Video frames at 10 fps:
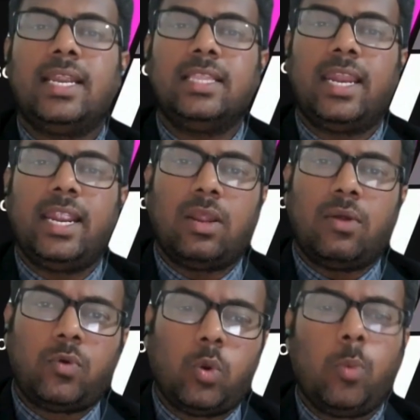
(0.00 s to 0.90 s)
at the rate
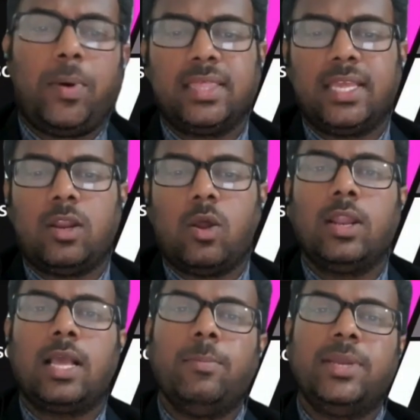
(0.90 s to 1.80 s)
of 2%
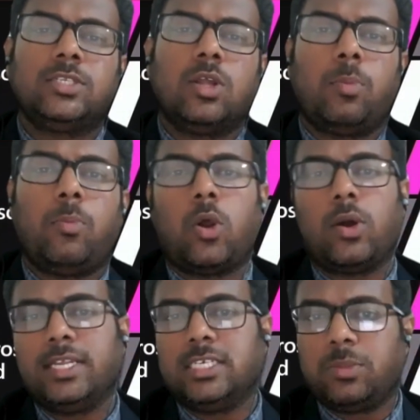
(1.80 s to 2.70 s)
on commission or
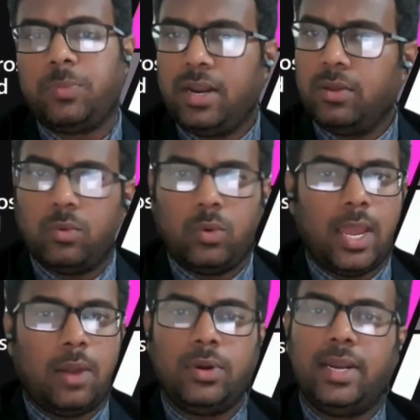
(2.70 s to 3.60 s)
brokerages paid, we
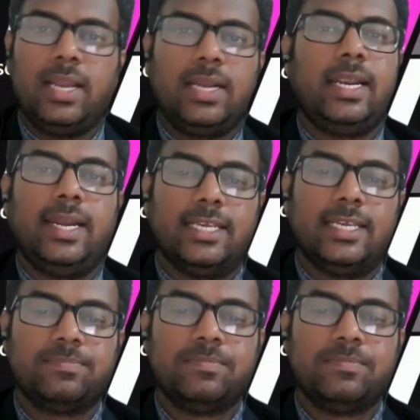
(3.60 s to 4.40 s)
have to deduct TDS.